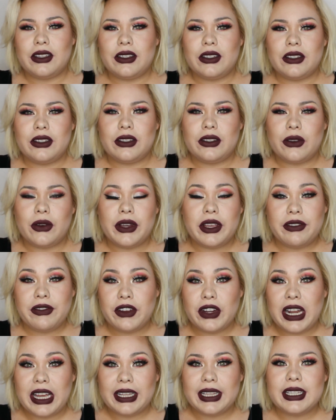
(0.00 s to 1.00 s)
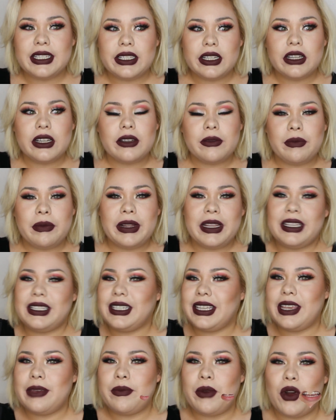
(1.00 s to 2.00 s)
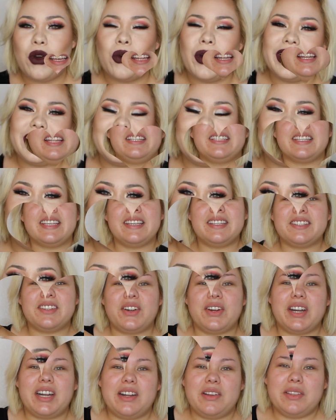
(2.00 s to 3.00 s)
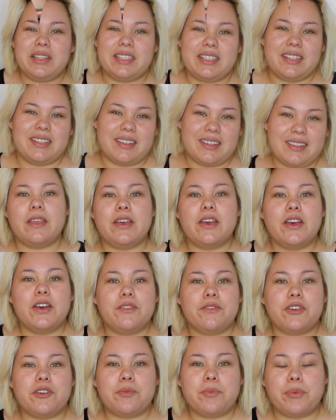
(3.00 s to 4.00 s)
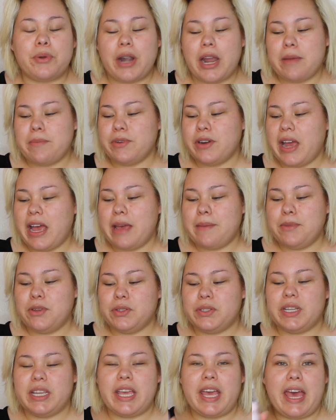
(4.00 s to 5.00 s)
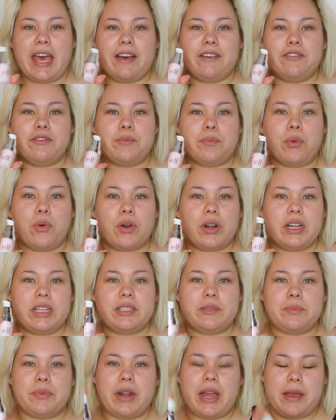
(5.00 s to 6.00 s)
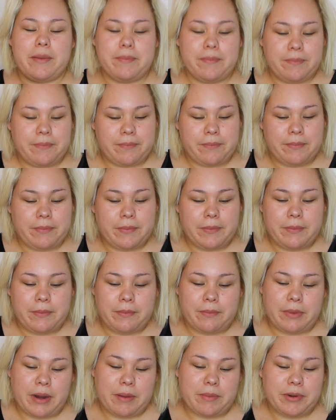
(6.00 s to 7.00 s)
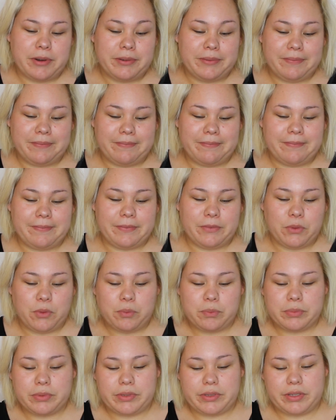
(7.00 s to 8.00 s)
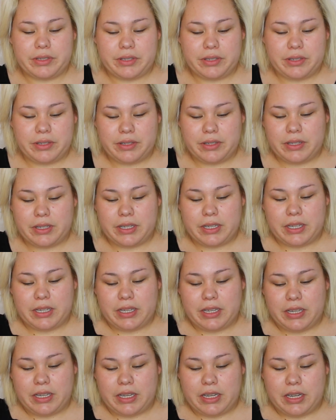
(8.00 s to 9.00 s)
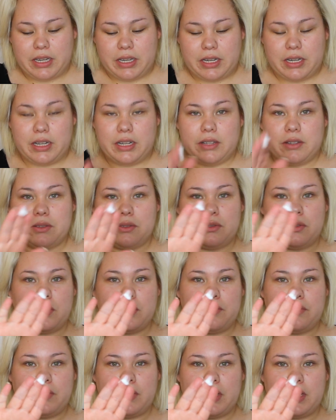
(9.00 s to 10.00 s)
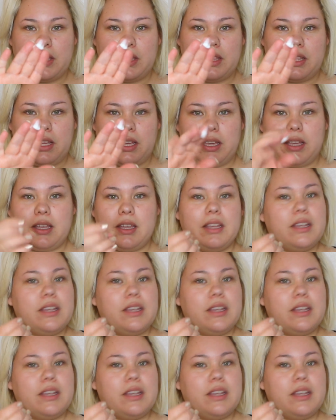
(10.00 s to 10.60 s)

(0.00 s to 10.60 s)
So if you like this look, please keep on watching. Let's get started on this look. For primer, I'm using e.l.f. Poreless Primer. Oops. And it looks sort of like that.